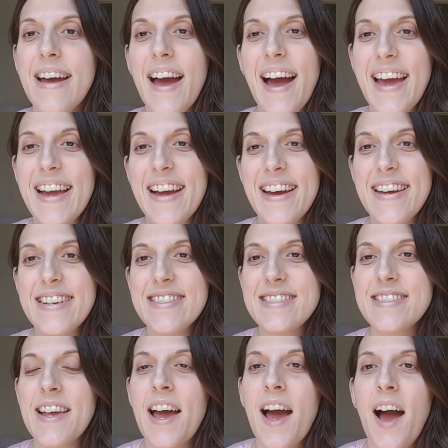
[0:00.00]
Hi guys,
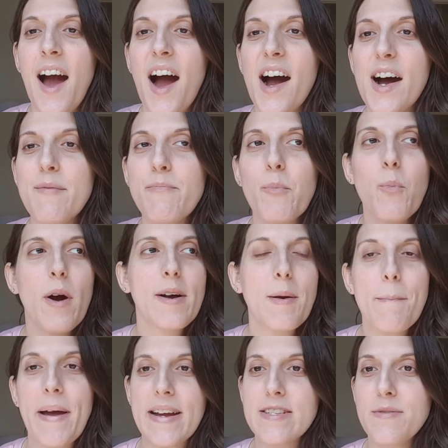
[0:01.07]

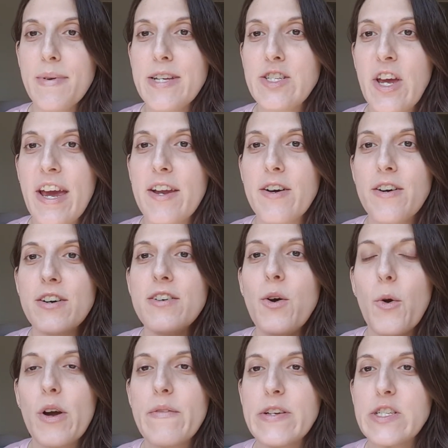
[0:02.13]
welcome back to my channel,
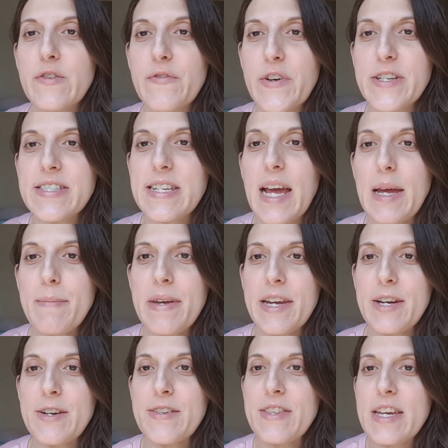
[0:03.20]
or if it's your first time
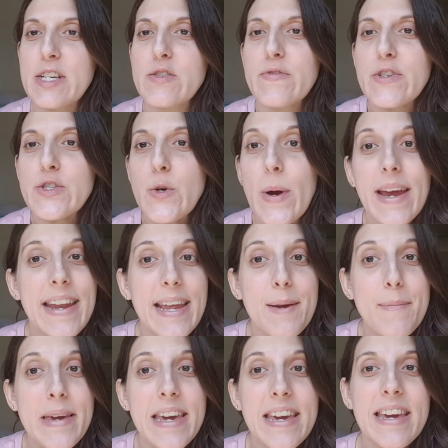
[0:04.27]
here, thanks for
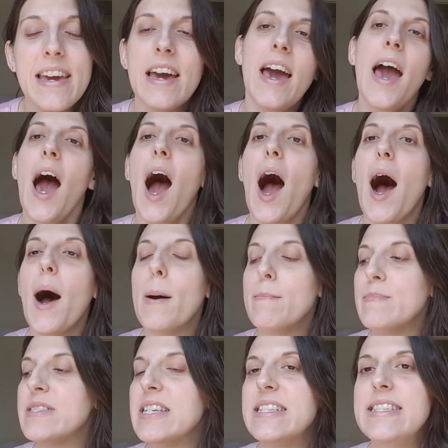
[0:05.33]
joining me.
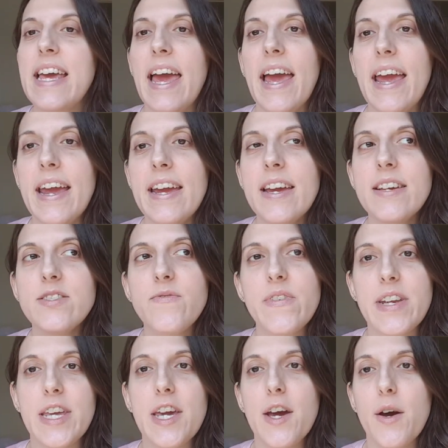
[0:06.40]
Today's
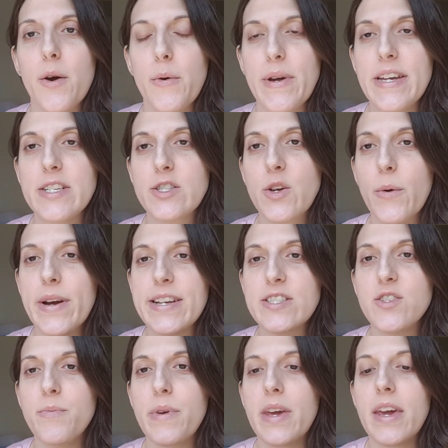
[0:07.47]
video is going
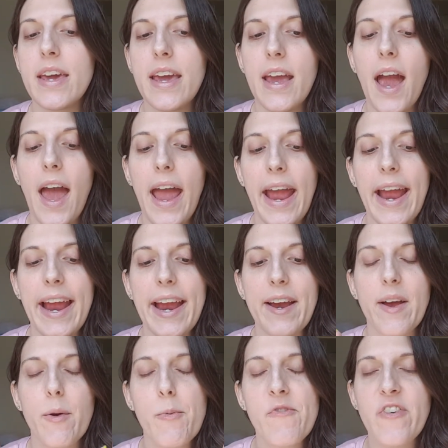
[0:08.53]
to be
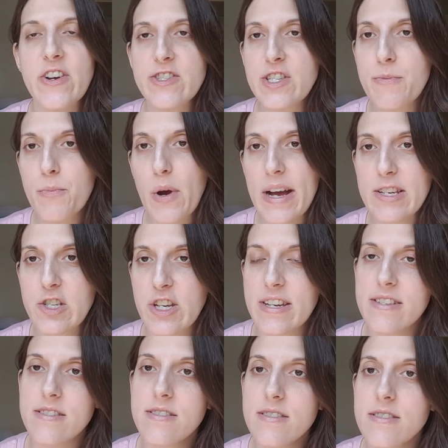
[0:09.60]
a first
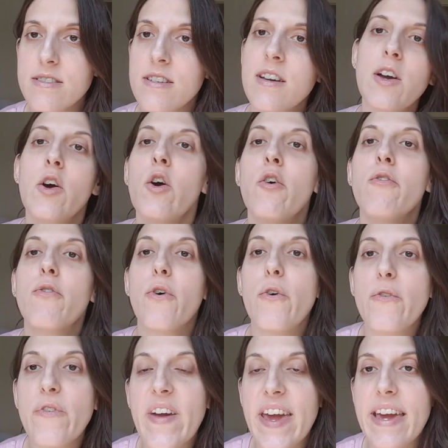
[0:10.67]
impressions
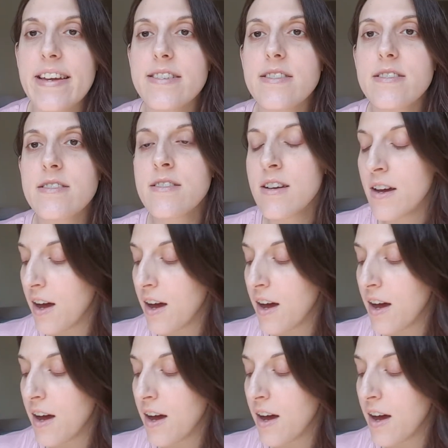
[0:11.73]
full face